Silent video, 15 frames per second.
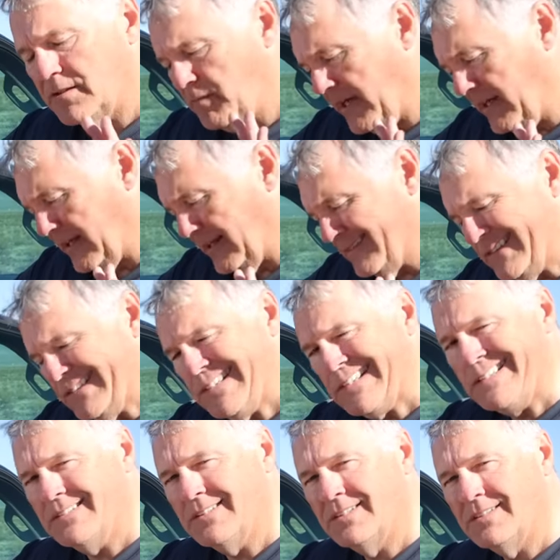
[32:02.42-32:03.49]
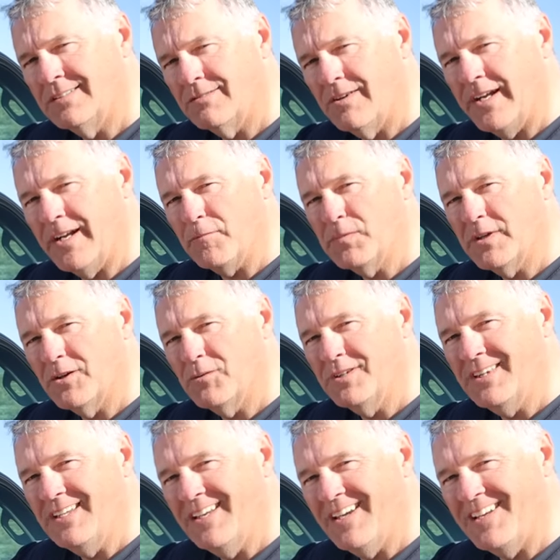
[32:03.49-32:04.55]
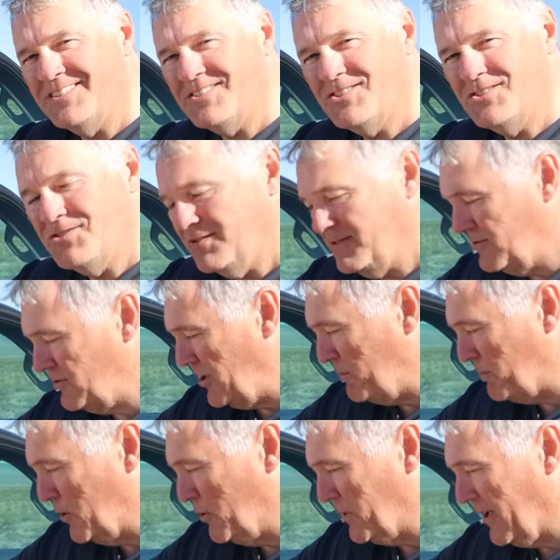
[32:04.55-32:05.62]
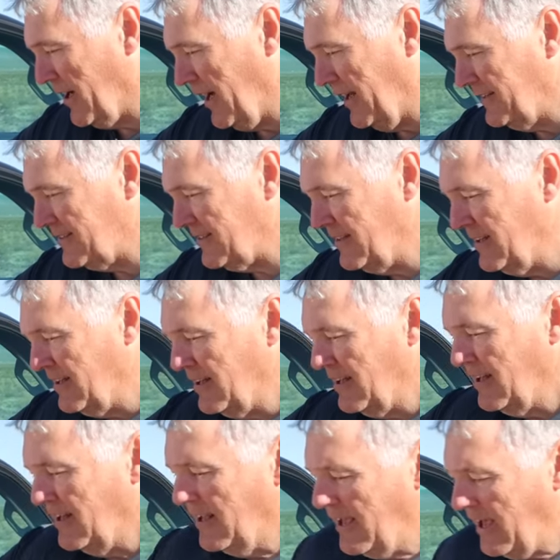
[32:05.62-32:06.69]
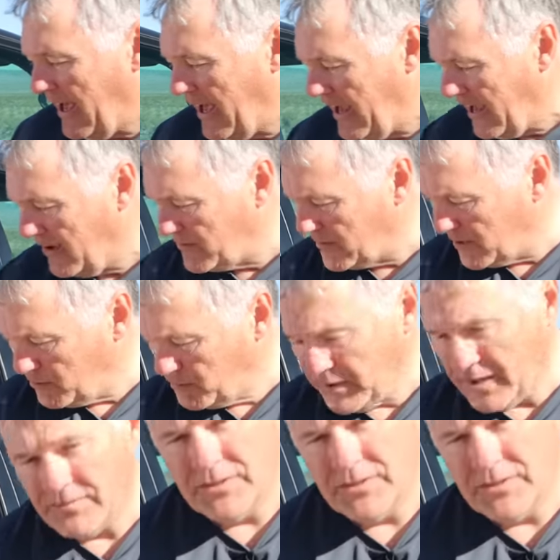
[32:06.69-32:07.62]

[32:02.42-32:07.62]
to make it right up there with the uh, Jeep Rubicons. I have the B